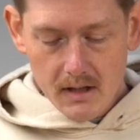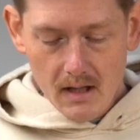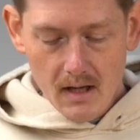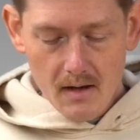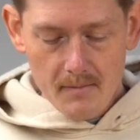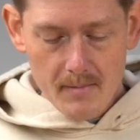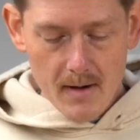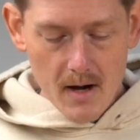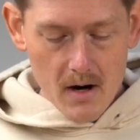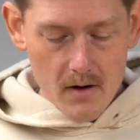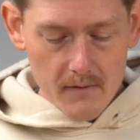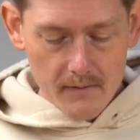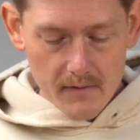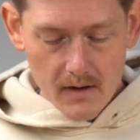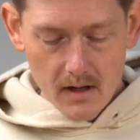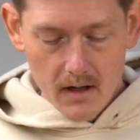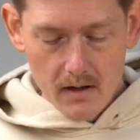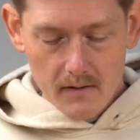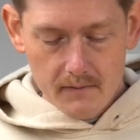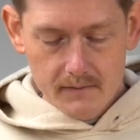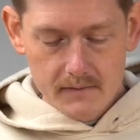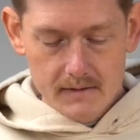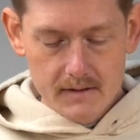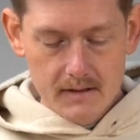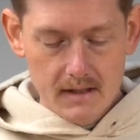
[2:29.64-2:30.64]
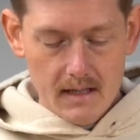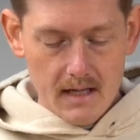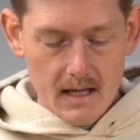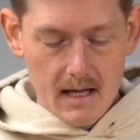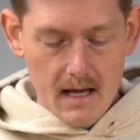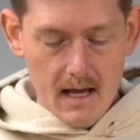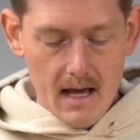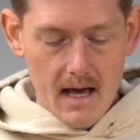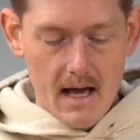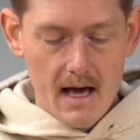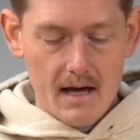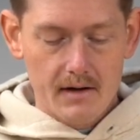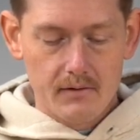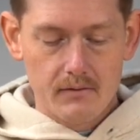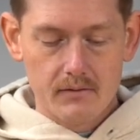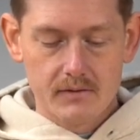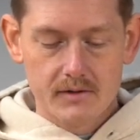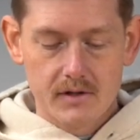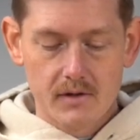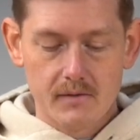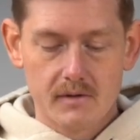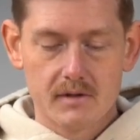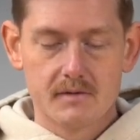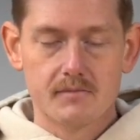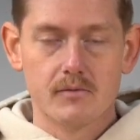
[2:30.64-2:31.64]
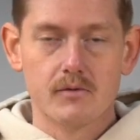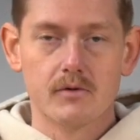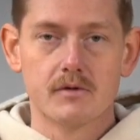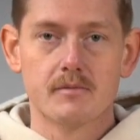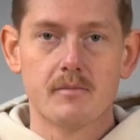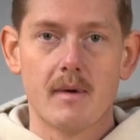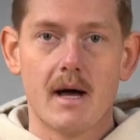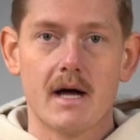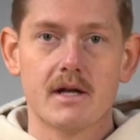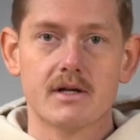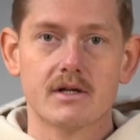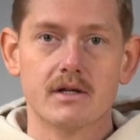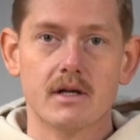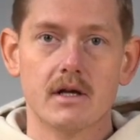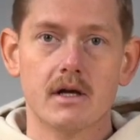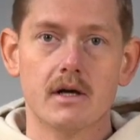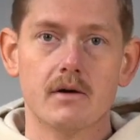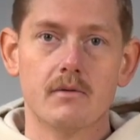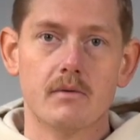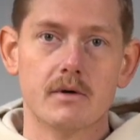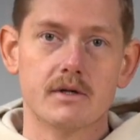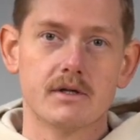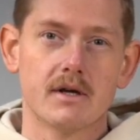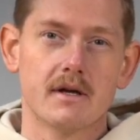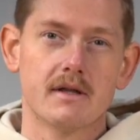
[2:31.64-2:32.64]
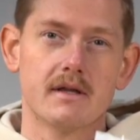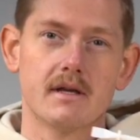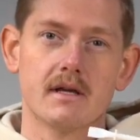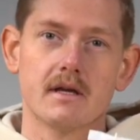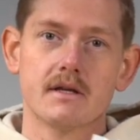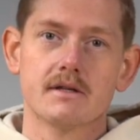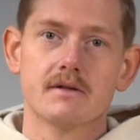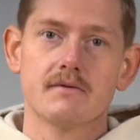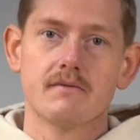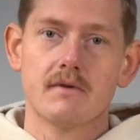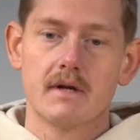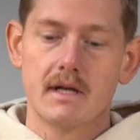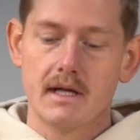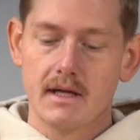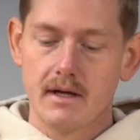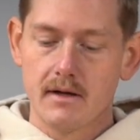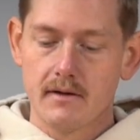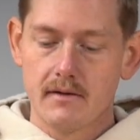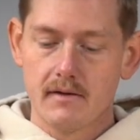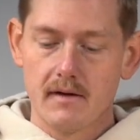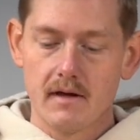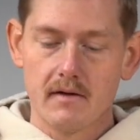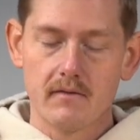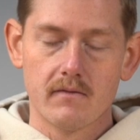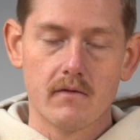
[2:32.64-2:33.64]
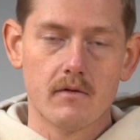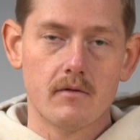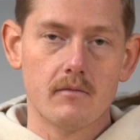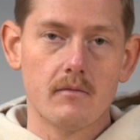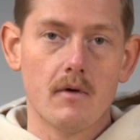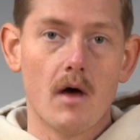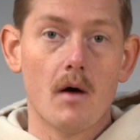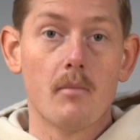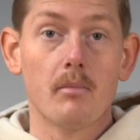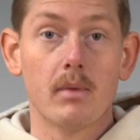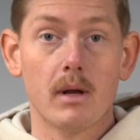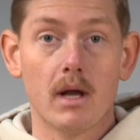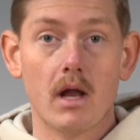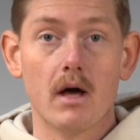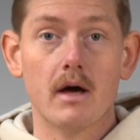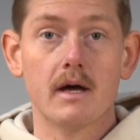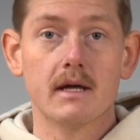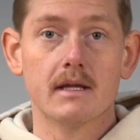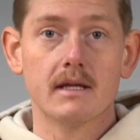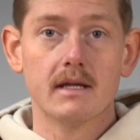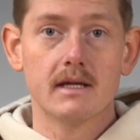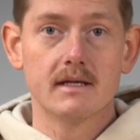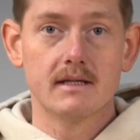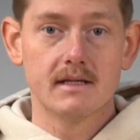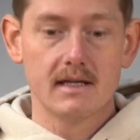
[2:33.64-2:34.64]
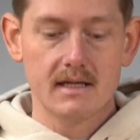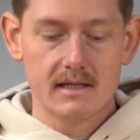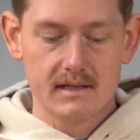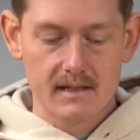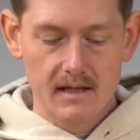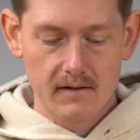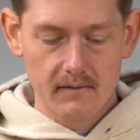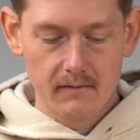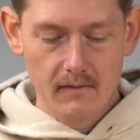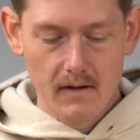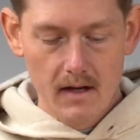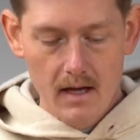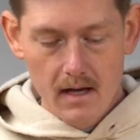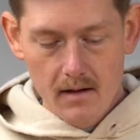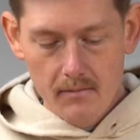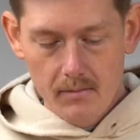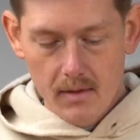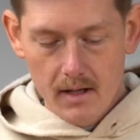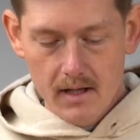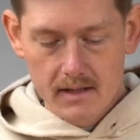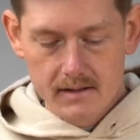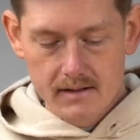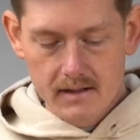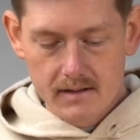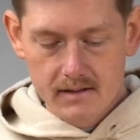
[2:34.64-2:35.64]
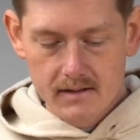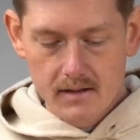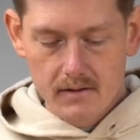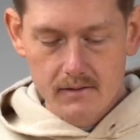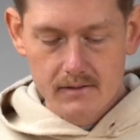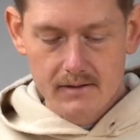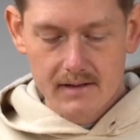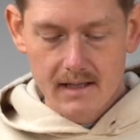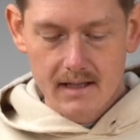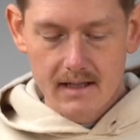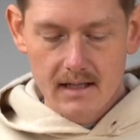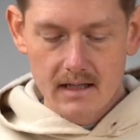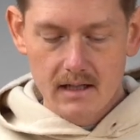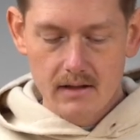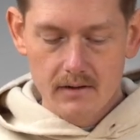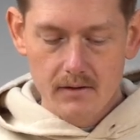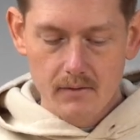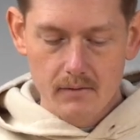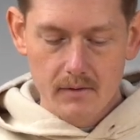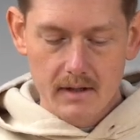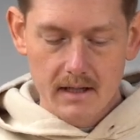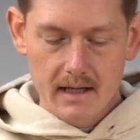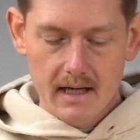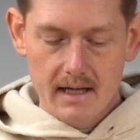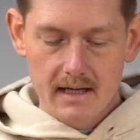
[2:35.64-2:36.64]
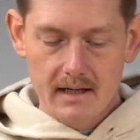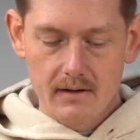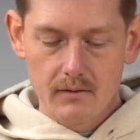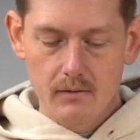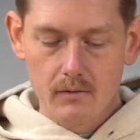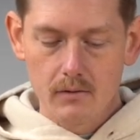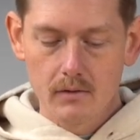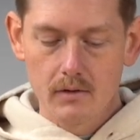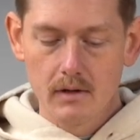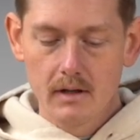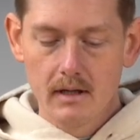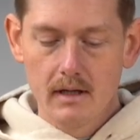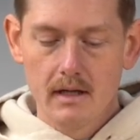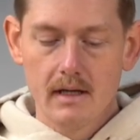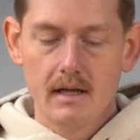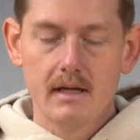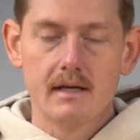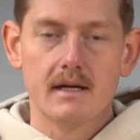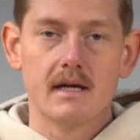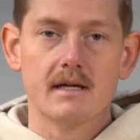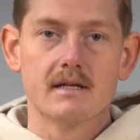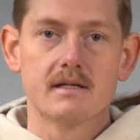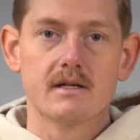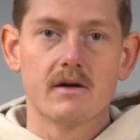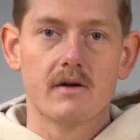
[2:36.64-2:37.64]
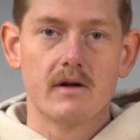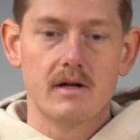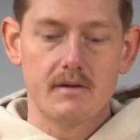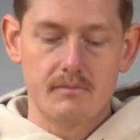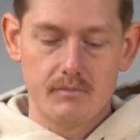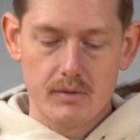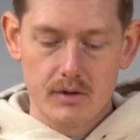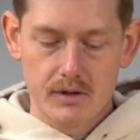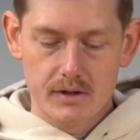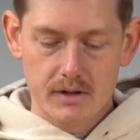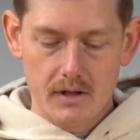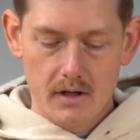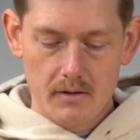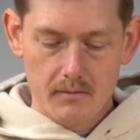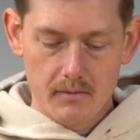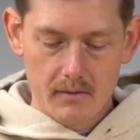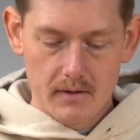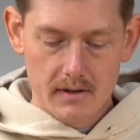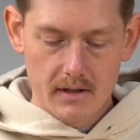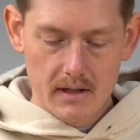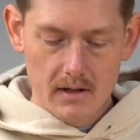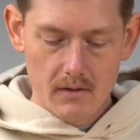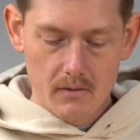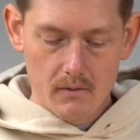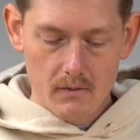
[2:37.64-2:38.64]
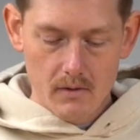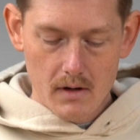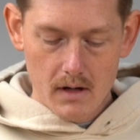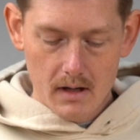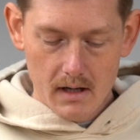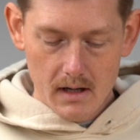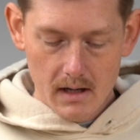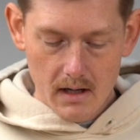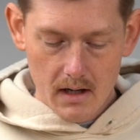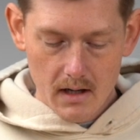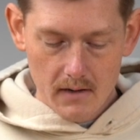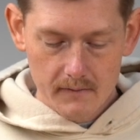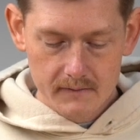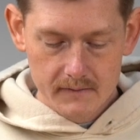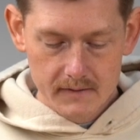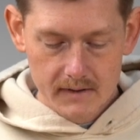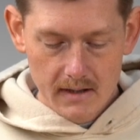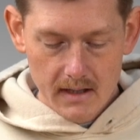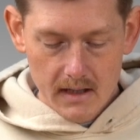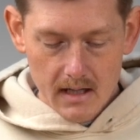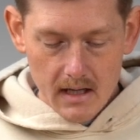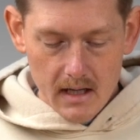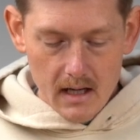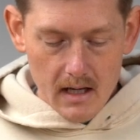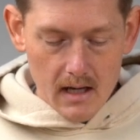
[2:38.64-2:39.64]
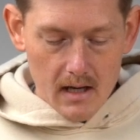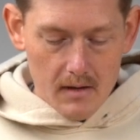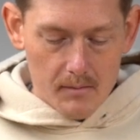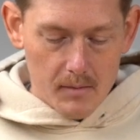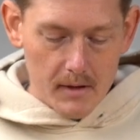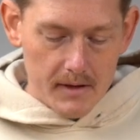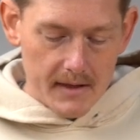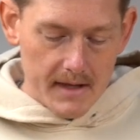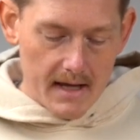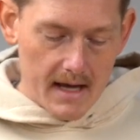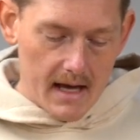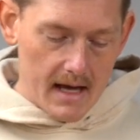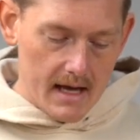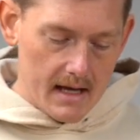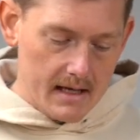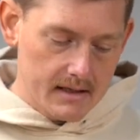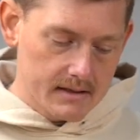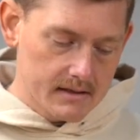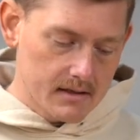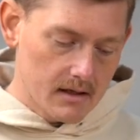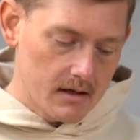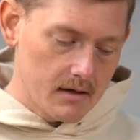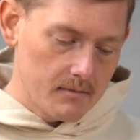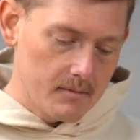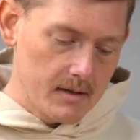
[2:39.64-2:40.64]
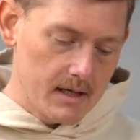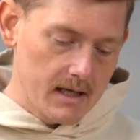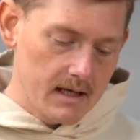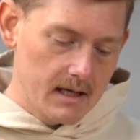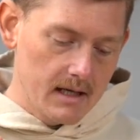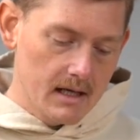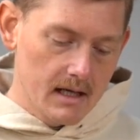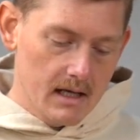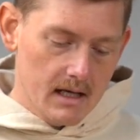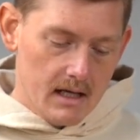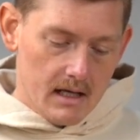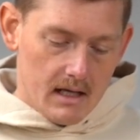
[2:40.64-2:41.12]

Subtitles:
a pair of gloves, and also a small spatula, which I think is a really good thing for applying the adhesive, because it's so sticky you don't want to get it all necessarily mushed up with your gloves. But that is going to be